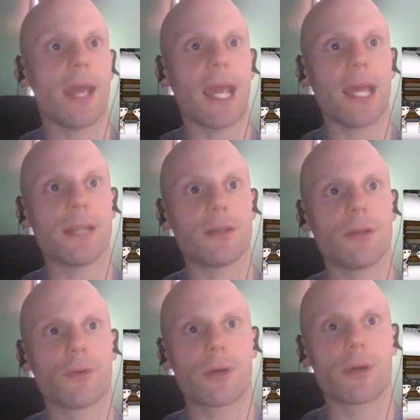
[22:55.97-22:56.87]
And
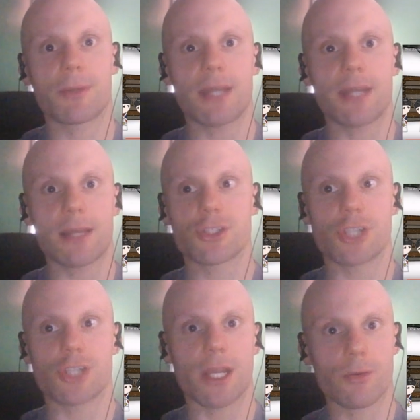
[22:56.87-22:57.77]
in order to protect this
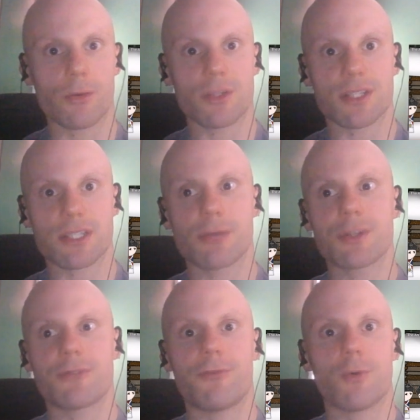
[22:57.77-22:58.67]
chain, there was a series
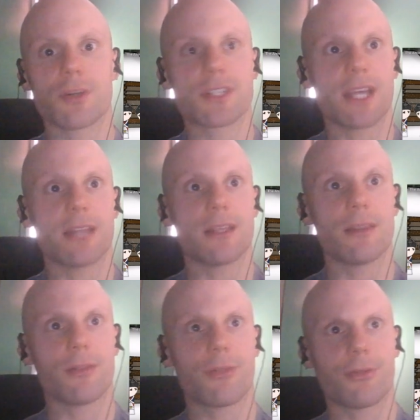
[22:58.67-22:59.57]
of forts, and
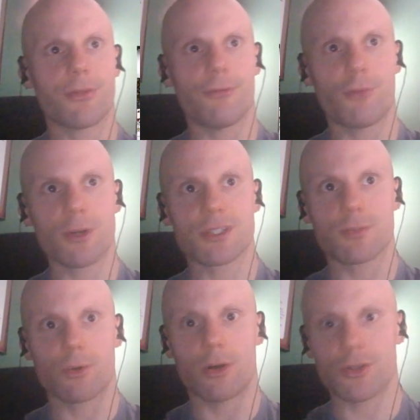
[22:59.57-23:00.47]
then the forts
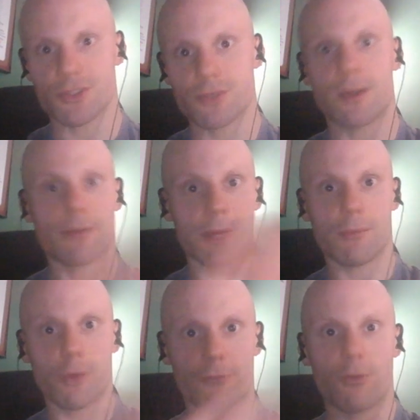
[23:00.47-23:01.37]
were also surrounded by
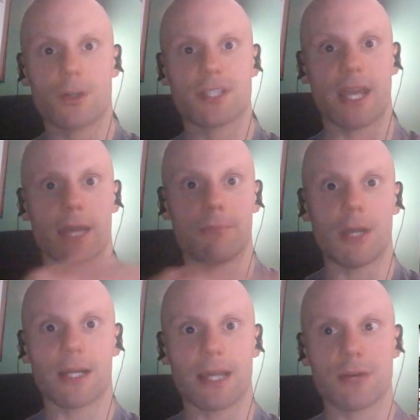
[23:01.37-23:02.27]
more forts and
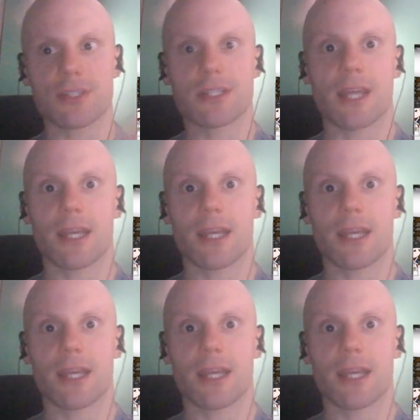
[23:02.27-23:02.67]
blockhouses